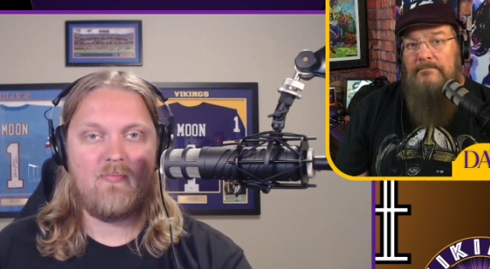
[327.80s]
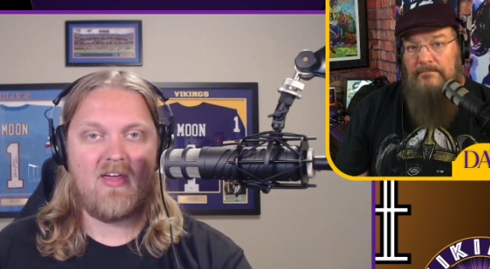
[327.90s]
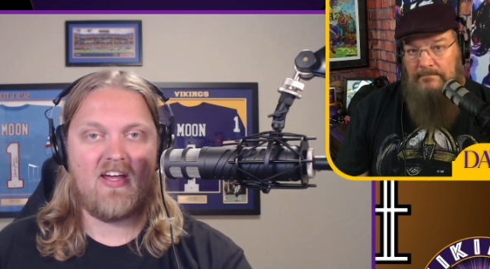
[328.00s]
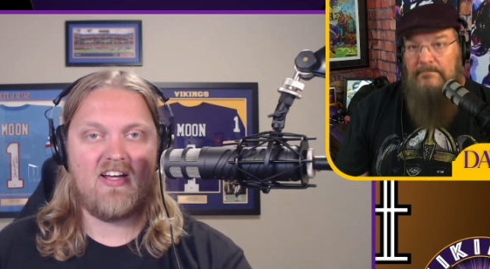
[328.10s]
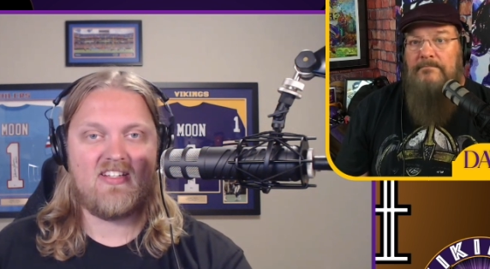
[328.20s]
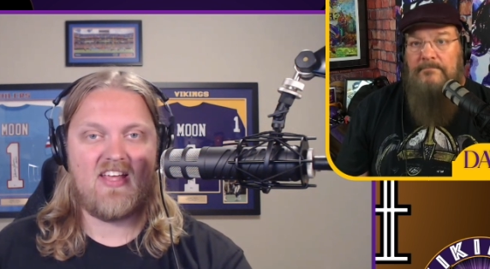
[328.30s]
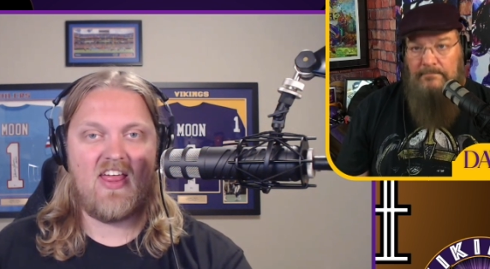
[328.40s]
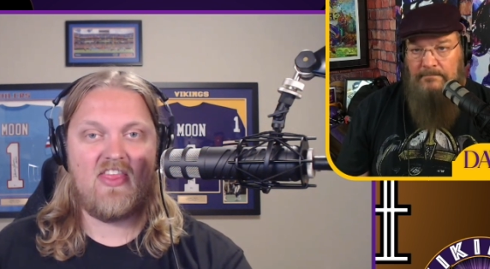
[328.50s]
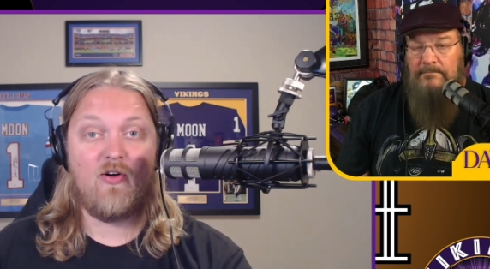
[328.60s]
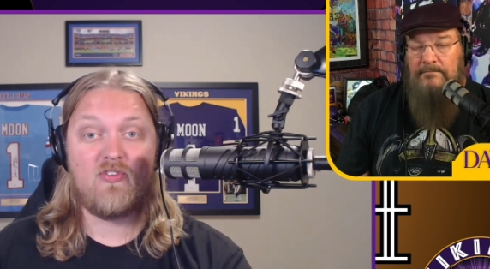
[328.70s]
Speaker 1: because
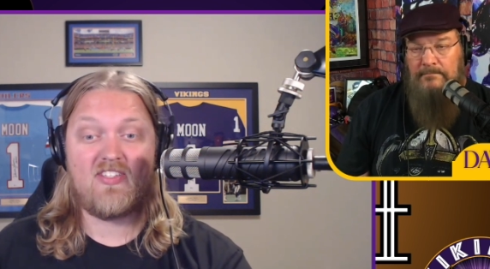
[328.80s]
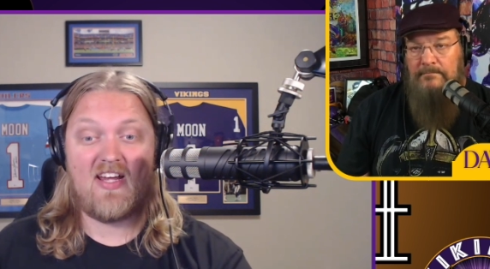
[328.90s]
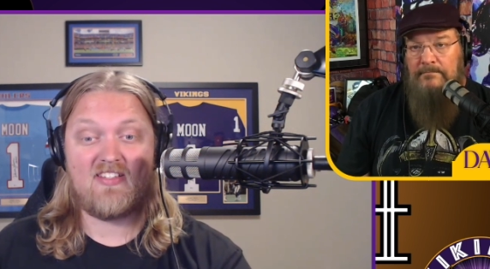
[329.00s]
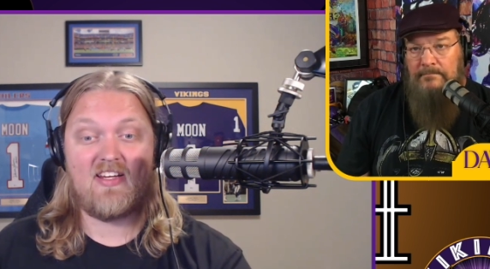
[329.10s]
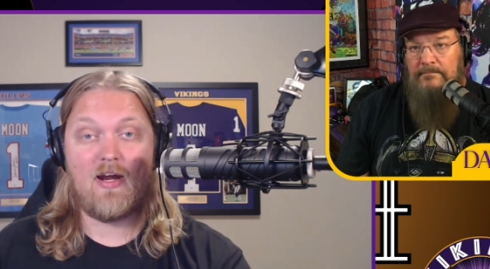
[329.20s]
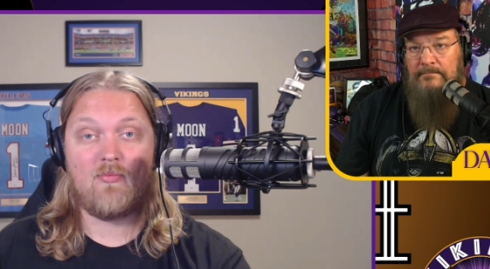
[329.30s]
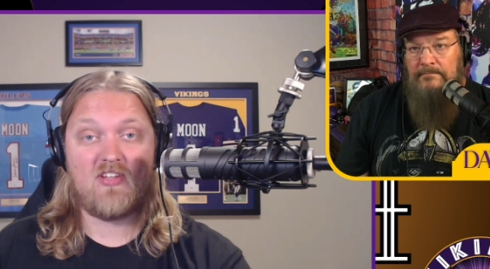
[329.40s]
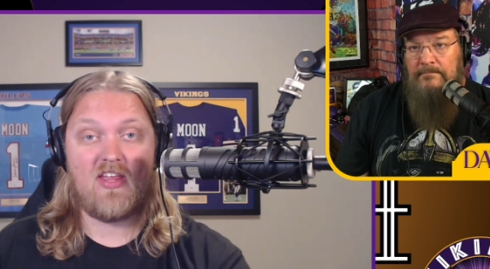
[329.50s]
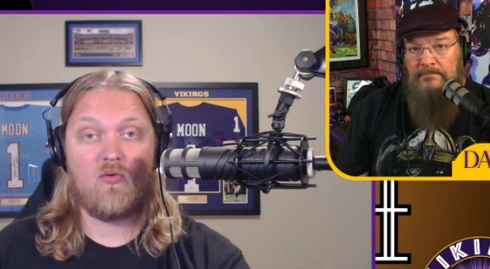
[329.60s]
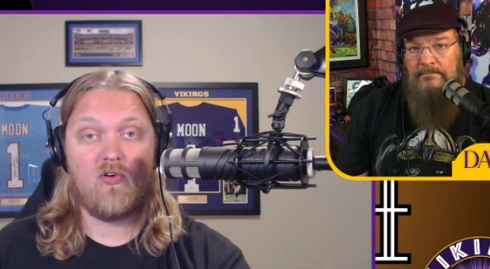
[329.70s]
those testing
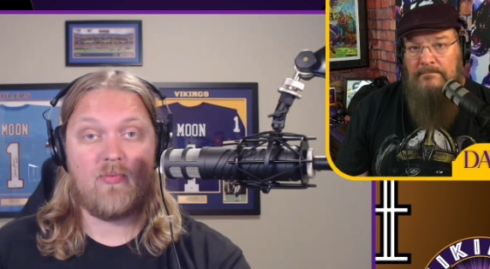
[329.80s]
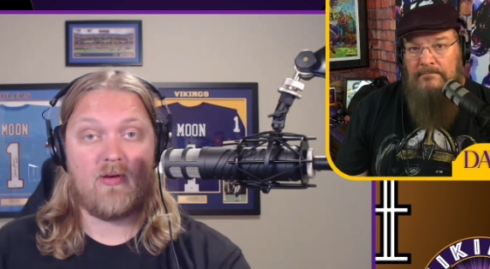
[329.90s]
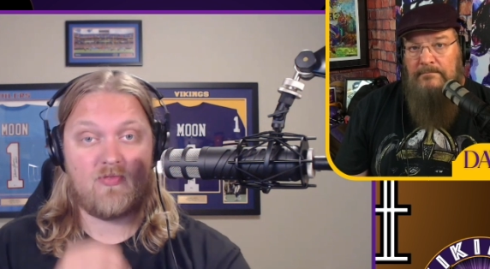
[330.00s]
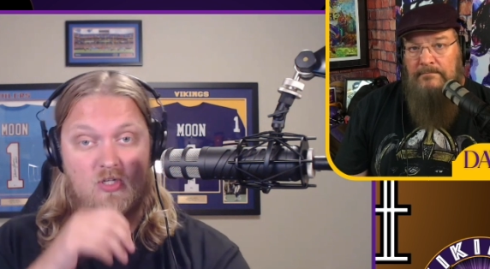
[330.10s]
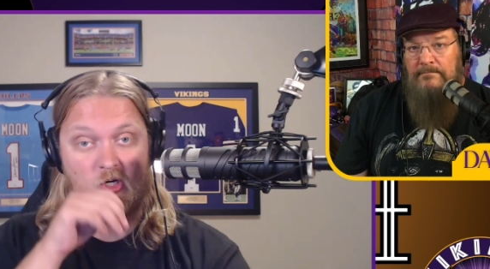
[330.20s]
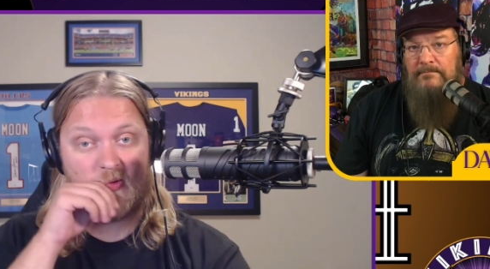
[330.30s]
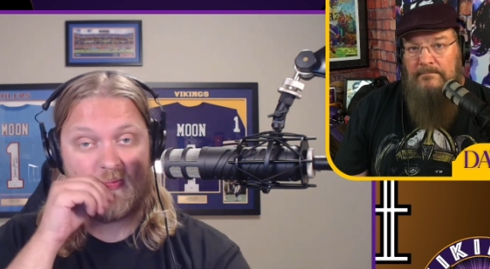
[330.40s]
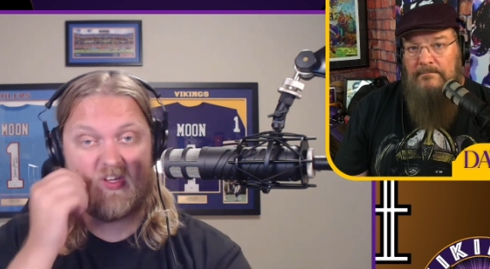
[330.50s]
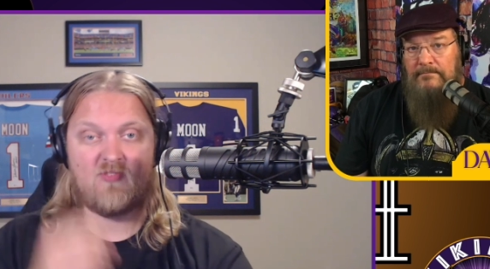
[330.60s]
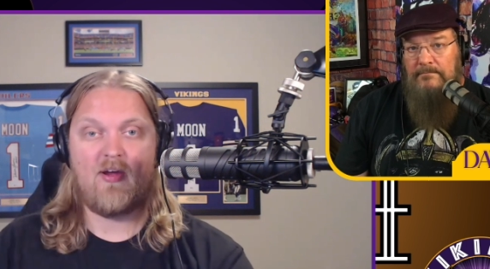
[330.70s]
numbers I think would have been absurd,
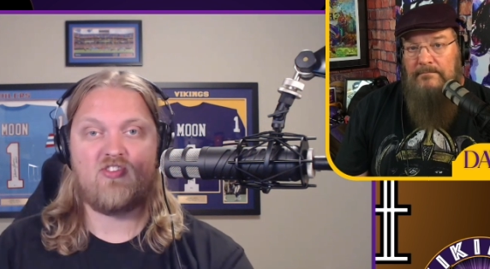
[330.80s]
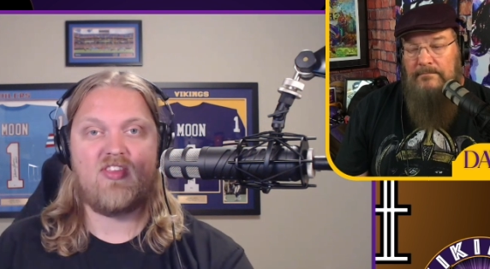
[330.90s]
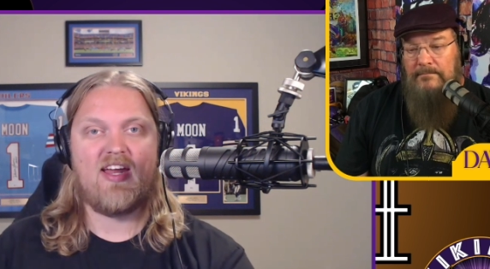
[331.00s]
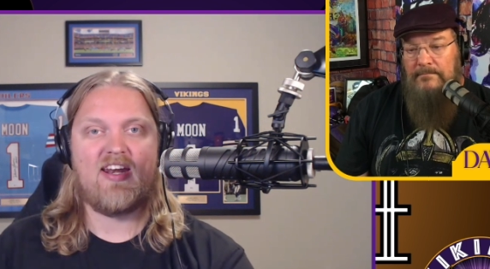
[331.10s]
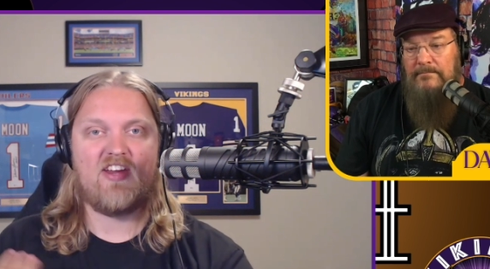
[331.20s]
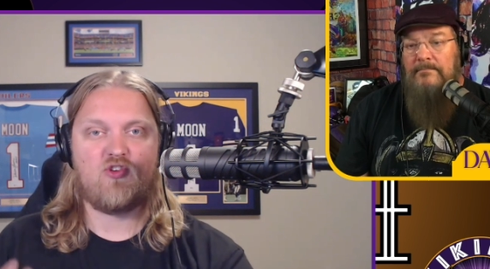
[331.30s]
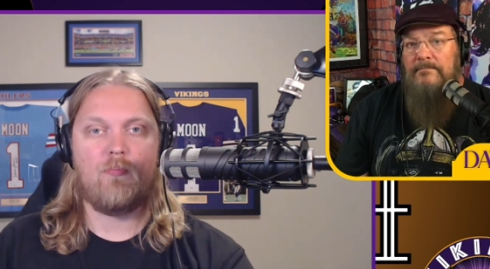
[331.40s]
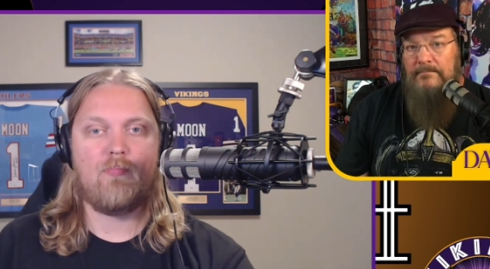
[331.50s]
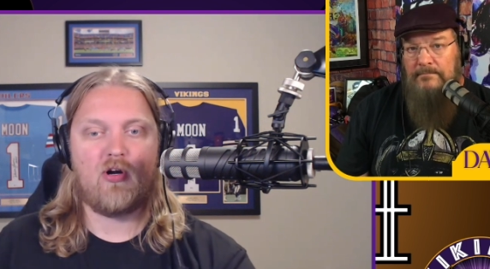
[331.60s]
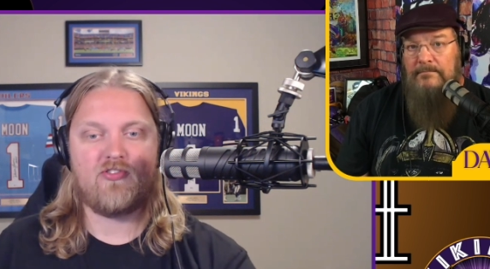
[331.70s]
especially that
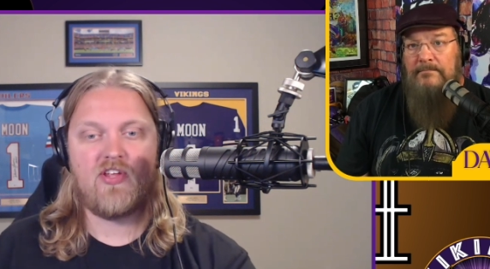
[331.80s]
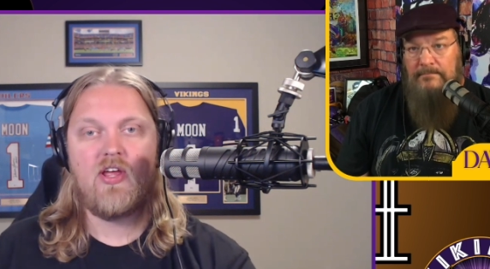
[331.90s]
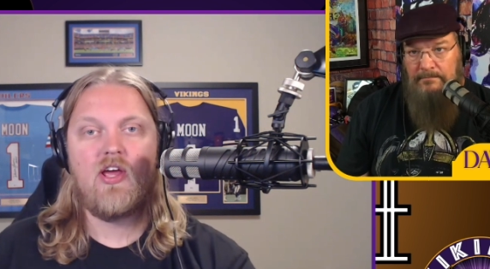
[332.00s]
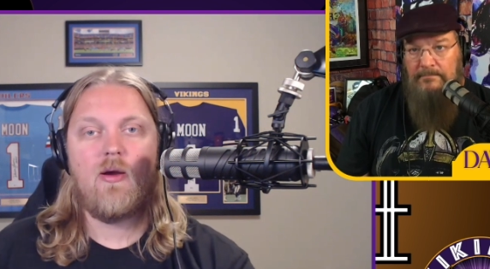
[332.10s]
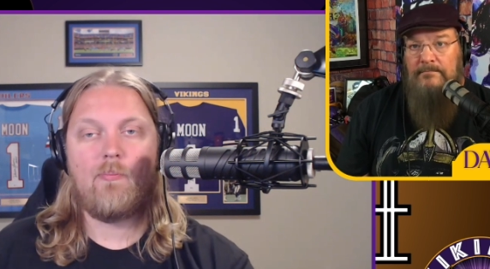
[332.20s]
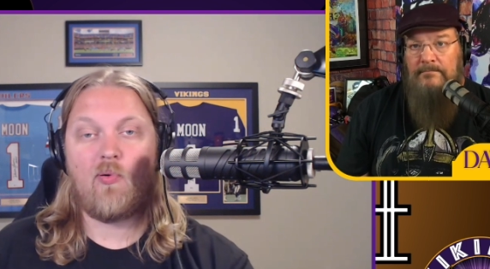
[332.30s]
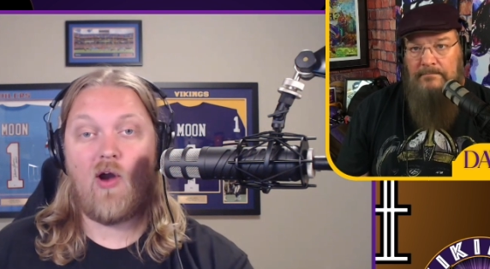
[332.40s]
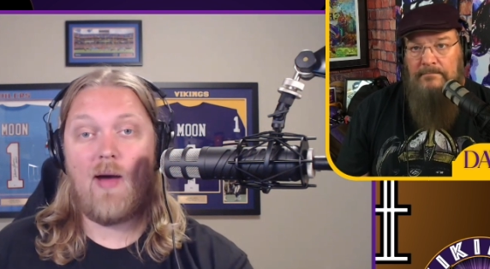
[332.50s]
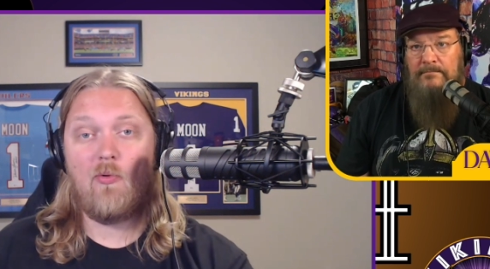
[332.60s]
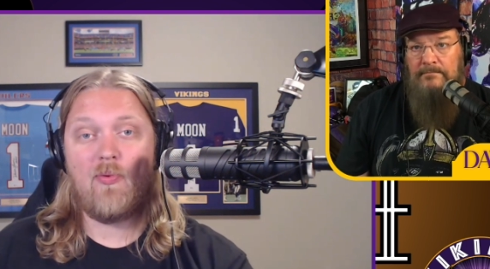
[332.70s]
initial burst.
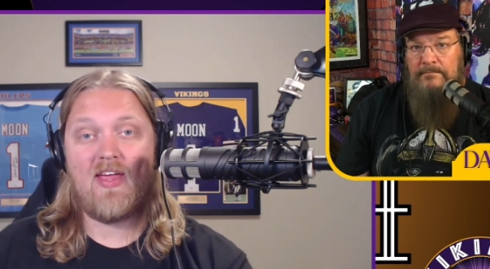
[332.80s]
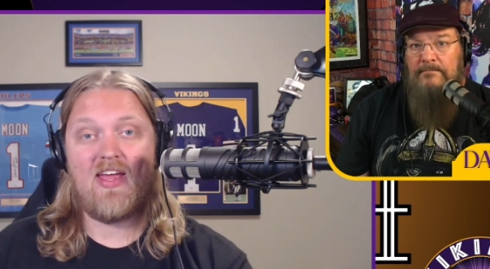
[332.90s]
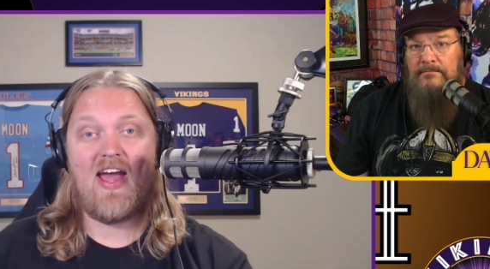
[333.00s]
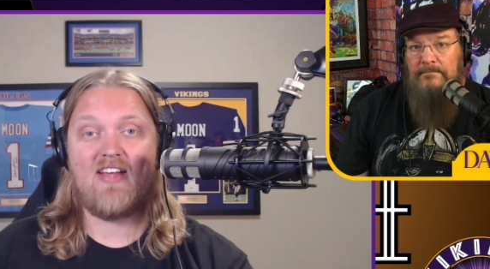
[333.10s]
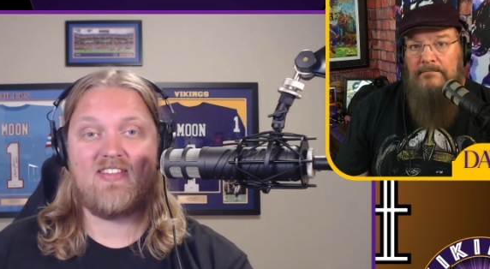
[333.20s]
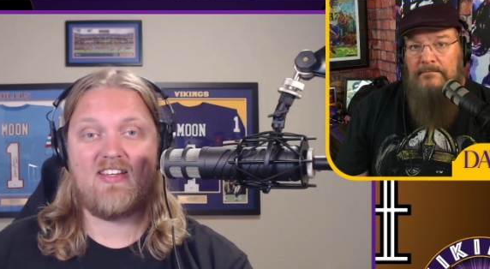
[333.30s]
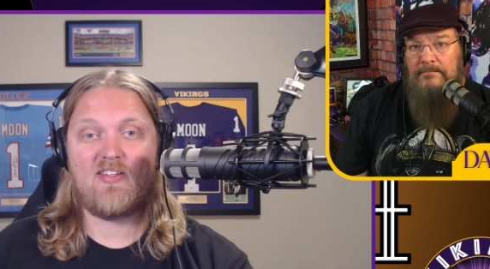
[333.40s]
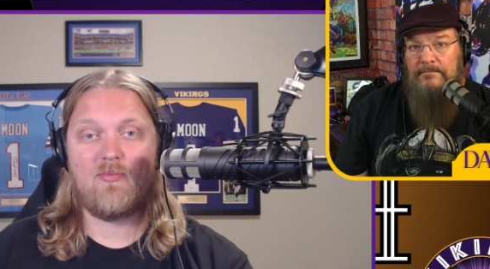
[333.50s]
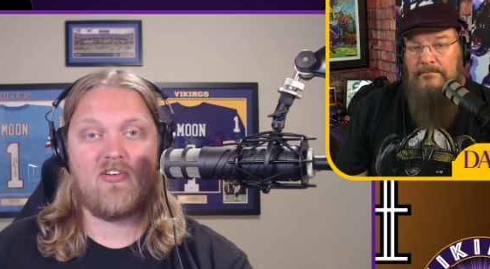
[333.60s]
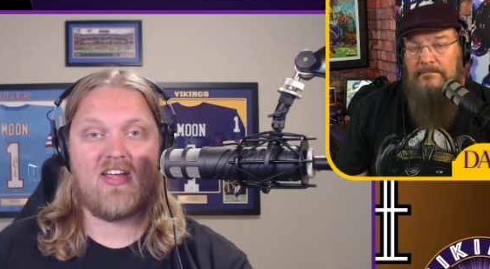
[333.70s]
Probably has like
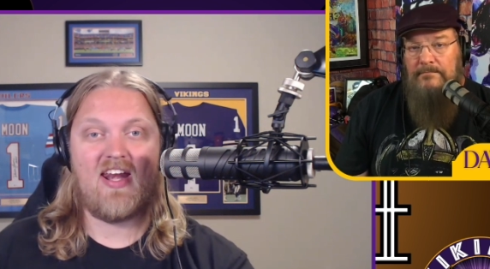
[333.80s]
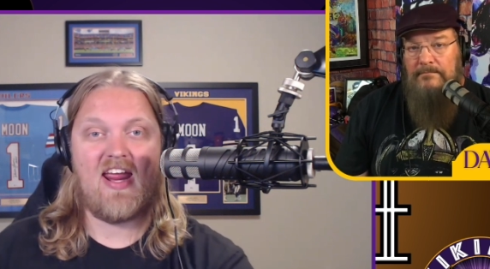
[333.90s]
something like an